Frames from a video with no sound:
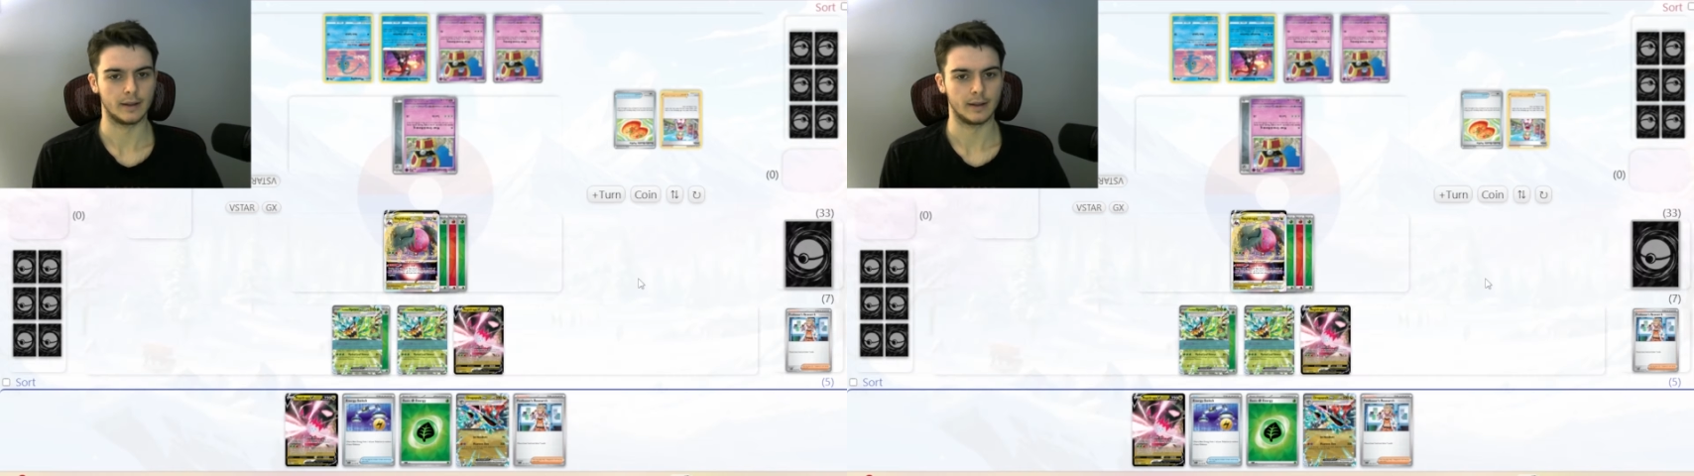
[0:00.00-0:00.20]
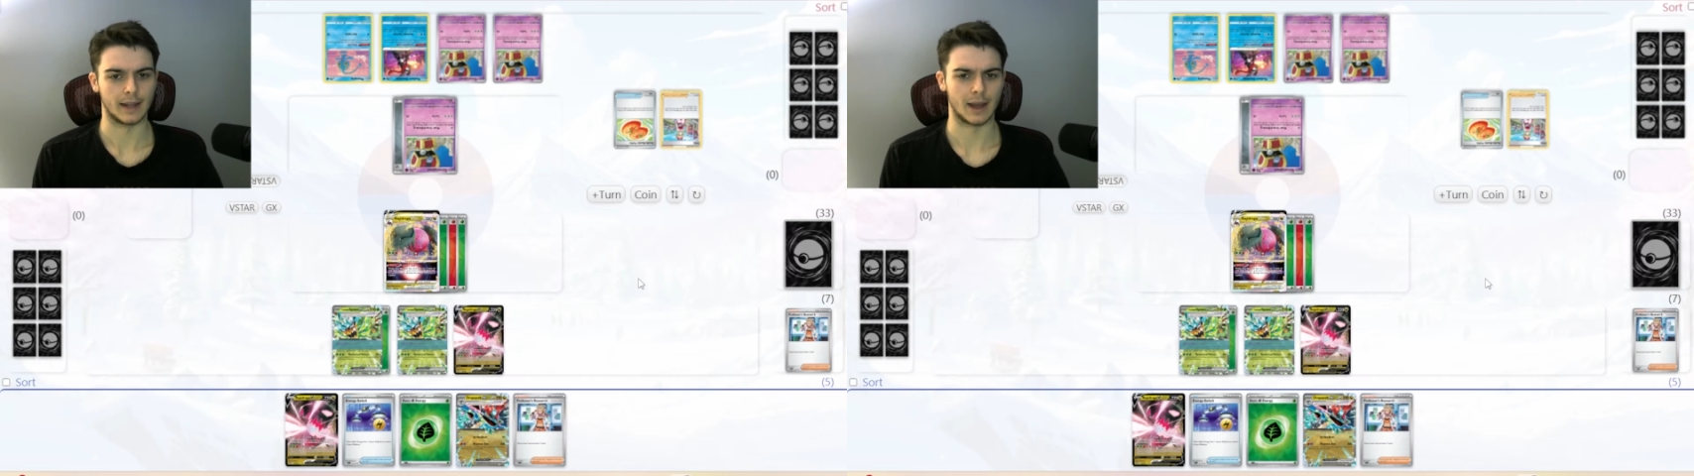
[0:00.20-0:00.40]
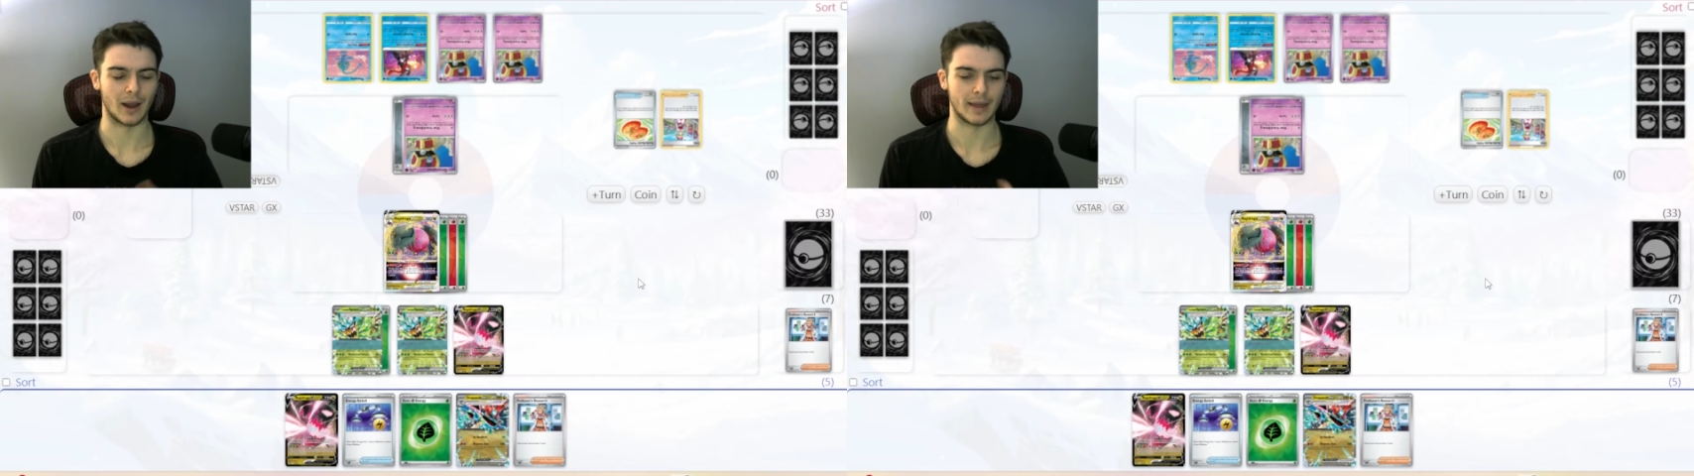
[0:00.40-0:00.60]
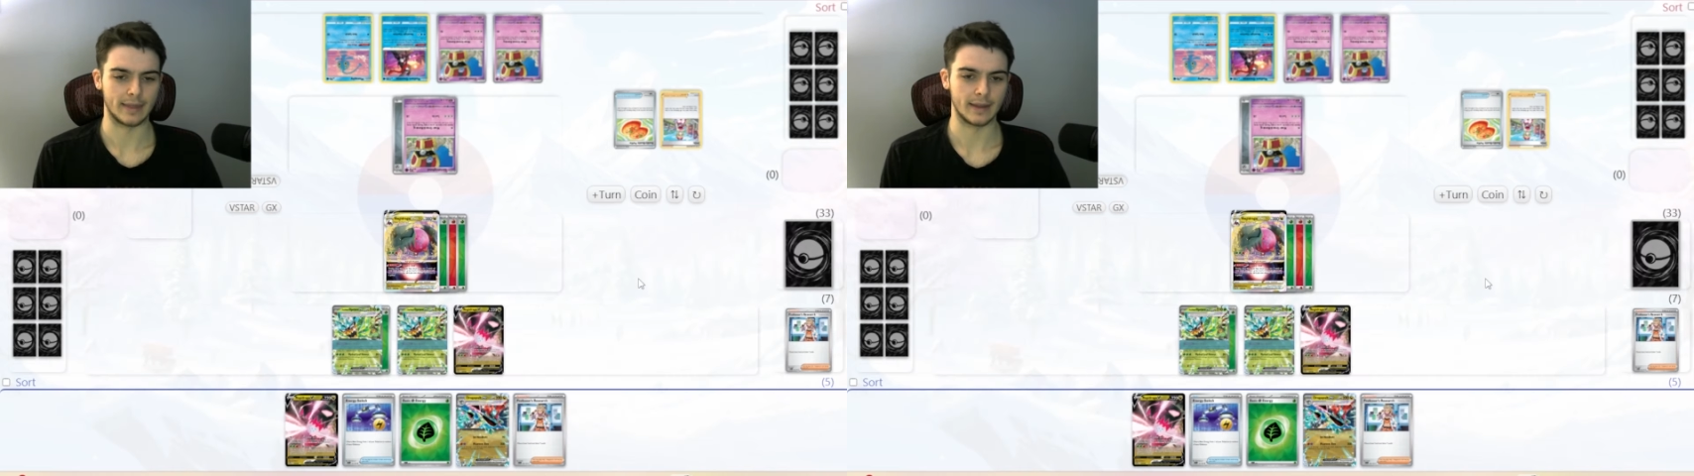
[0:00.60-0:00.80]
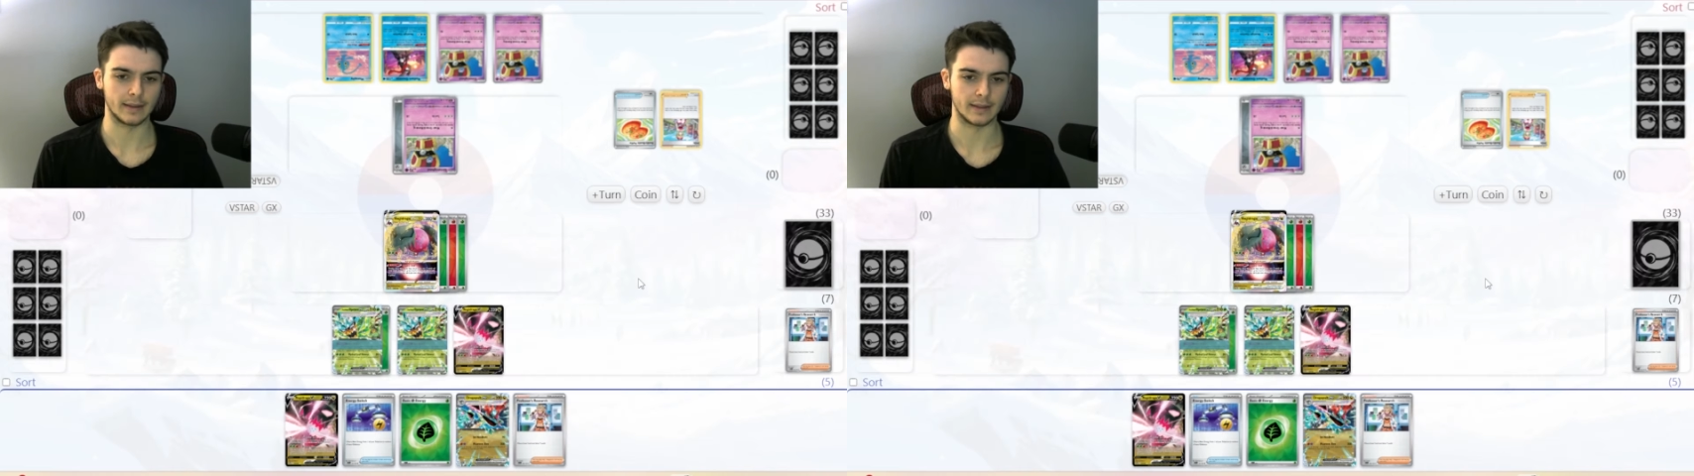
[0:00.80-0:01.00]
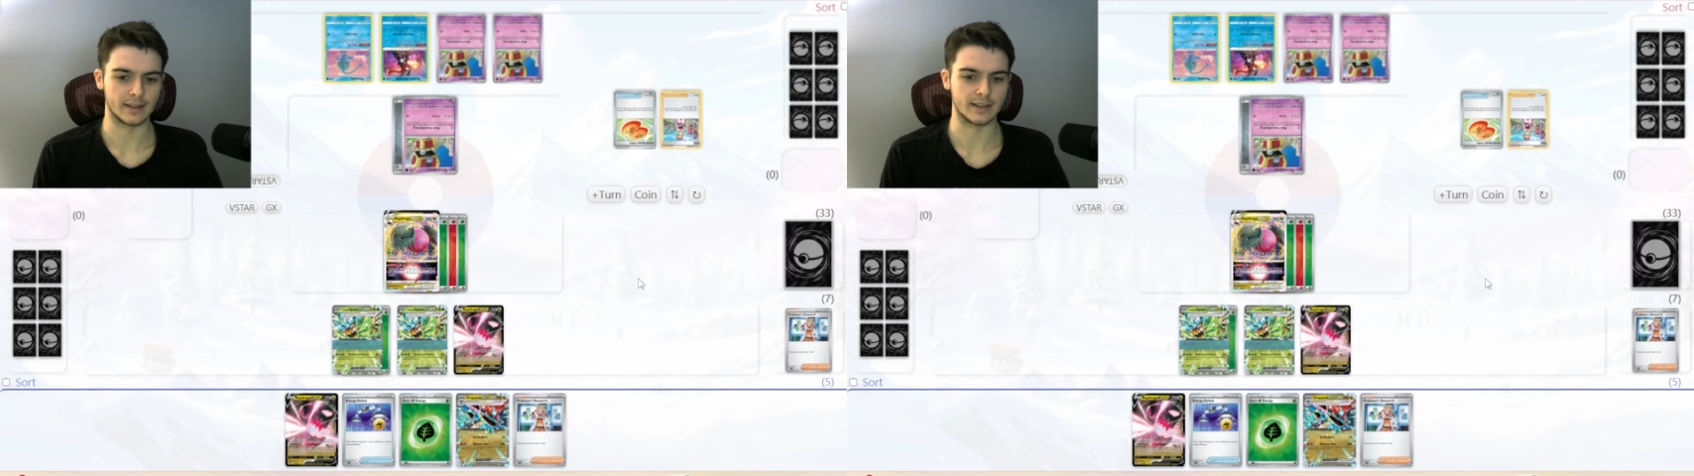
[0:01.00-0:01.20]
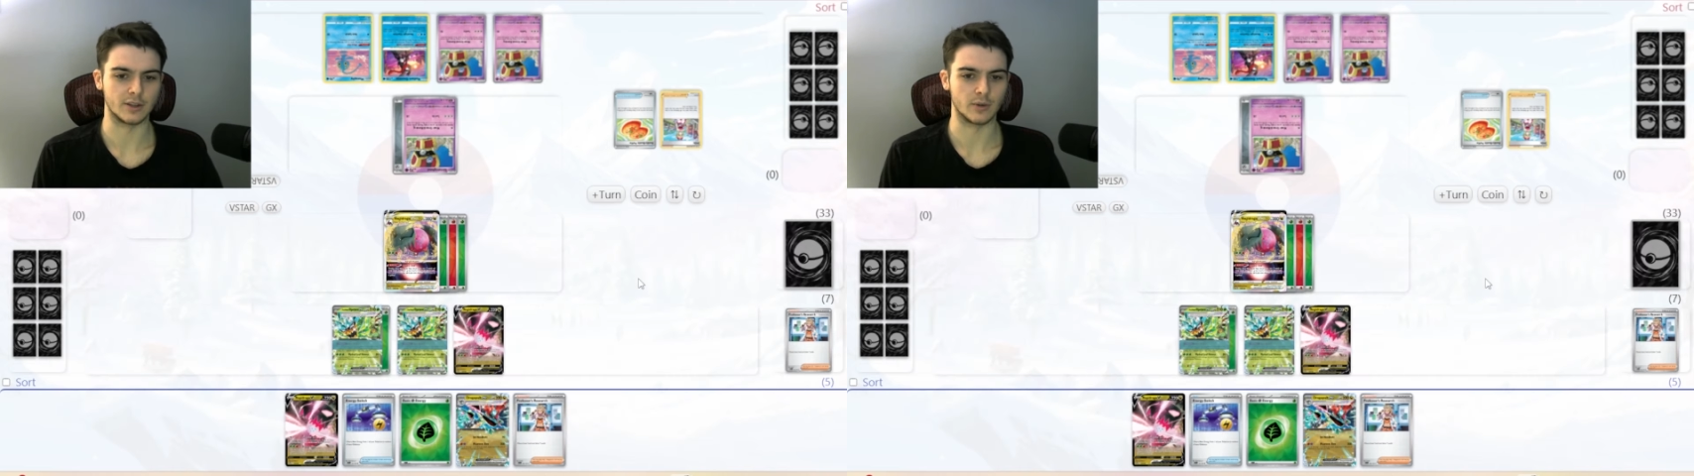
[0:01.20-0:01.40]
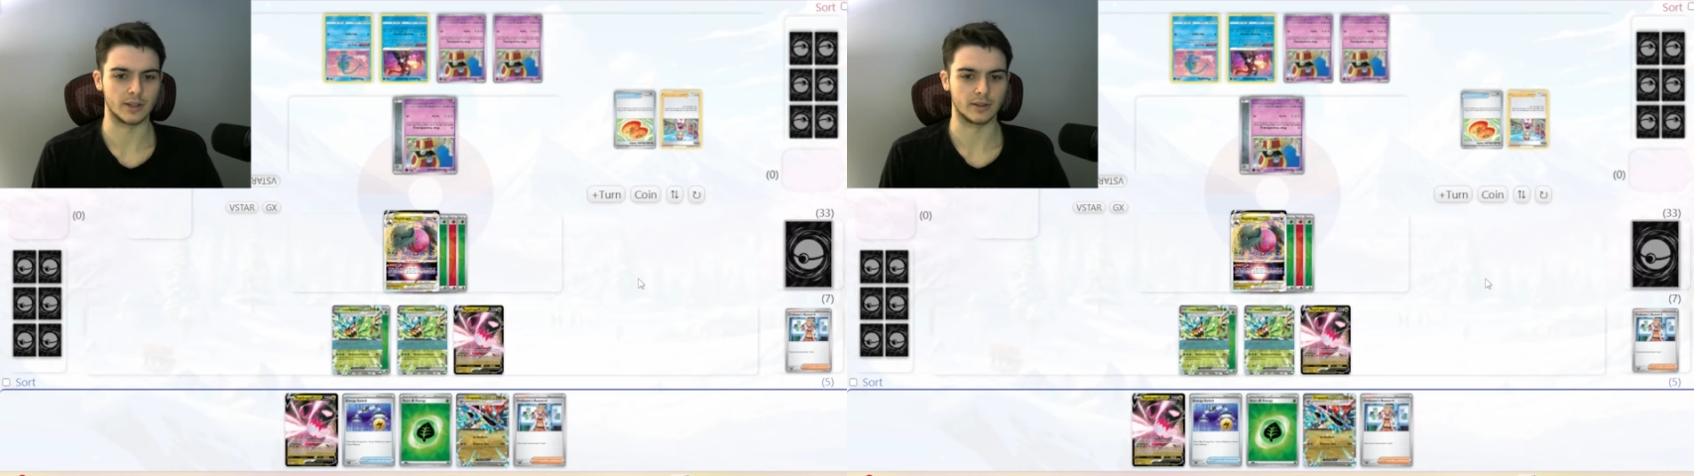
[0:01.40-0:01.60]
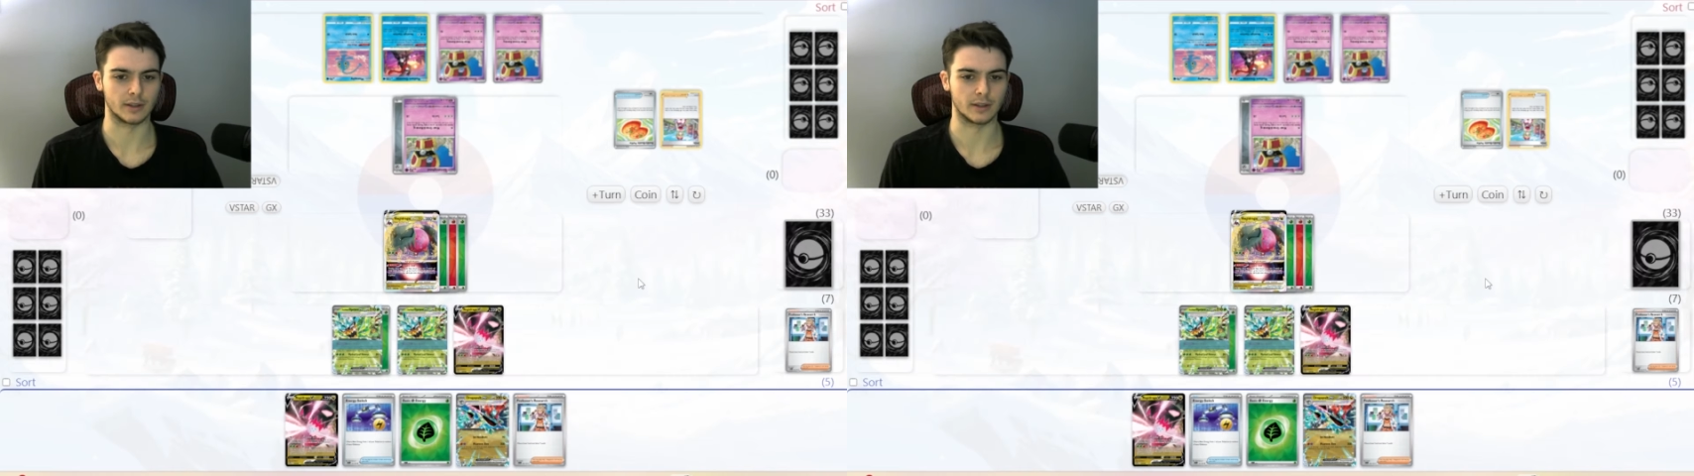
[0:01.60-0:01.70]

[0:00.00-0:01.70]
Now, I think this situation